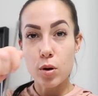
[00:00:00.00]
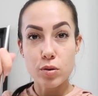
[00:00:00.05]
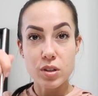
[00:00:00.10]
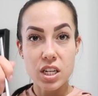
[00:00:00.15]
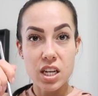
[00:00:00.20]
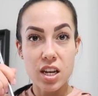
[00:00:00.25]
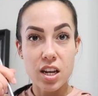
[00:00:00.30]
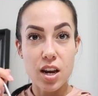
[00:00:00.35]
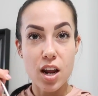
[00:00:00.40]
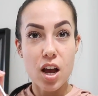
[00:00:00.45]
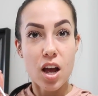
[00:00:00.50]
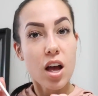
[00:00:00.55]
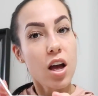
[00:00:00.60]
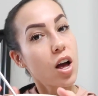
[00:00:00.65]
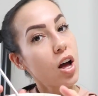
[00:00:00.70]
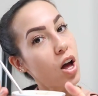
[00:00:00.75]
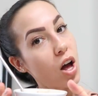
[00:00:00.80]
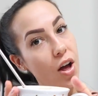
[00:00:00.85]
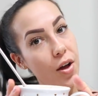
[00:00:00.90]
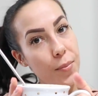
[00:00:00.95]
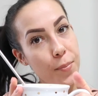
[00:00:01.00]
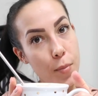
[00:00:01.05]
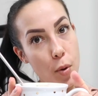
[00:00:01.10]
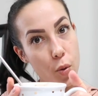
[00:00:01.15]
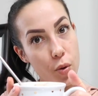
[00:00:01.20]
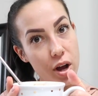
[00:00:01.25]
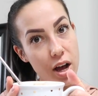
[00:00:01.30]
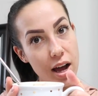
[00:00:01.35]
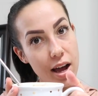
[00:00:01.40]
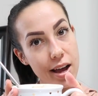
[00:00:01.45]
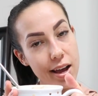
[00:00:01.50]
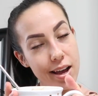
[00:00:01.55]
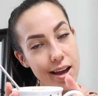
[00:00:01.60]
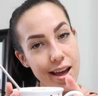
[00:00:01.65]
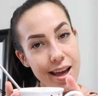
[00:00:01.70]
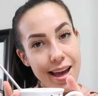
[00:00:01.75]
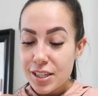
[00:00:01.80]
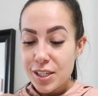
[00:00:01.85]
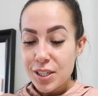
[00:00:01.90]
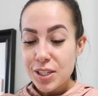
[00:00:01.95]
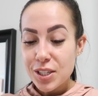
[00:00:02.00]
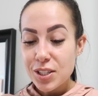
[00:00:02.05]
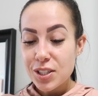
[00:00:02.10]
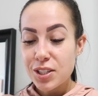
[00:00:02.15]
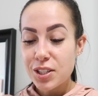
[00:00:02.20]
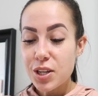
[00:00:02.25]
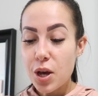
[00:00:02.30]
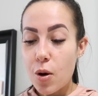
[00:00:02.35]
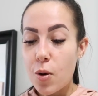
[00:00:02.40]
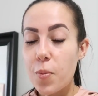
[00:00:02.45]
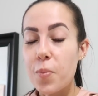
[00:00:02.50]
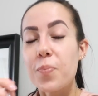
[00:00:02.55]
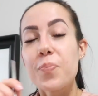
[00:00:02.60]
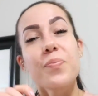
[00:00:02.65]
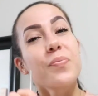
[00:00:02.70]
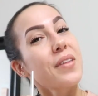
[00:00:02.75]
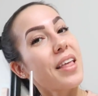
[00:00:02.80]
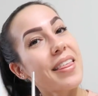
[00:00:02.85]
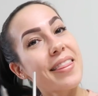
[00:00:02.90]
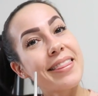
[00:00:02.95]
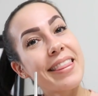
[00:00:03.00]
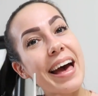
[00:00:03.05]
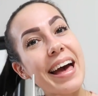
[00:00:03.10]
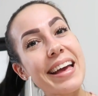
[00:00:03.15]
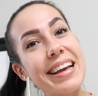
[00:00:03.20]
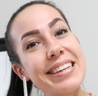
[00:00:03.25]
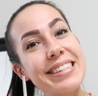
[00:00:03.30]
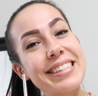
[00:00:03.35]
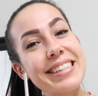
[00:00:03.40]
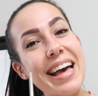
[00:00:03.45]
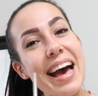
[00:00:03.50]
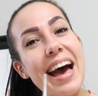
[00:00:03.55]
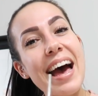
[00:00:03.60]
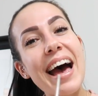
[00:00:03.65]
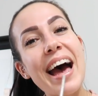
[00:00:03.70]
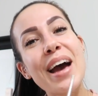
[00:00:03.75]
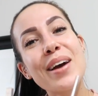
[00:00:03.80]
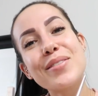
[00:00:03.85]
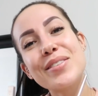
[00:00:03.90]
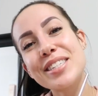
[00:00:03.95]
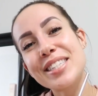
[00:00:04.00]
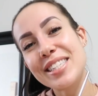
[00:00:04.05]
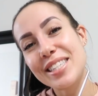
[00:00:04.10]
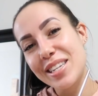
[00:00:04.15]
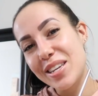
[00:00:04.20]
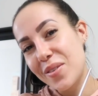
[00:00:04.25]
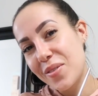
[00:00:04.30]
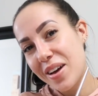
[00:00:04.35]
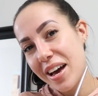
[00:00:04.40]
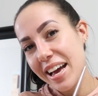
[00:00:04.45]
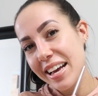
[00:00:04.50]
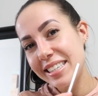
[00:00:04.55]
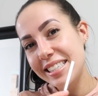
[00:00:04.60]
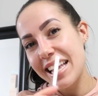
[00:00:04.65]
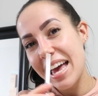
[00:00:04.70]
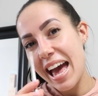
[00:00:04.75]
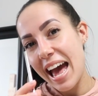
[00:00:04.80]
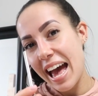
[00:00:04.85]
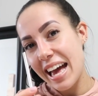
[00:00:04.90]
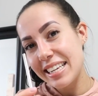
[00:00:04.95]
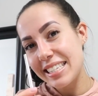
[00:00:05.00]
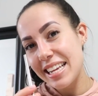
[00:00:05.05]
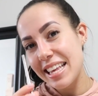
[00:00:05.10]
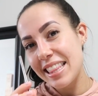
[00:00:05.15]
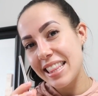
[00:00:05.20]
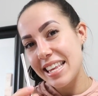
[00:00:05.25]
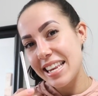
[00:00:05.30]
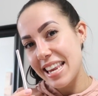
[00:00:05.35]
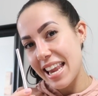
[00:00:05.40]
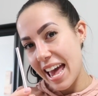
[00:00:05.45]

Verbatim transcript: protein mocha. So that is that. I will see you guys at the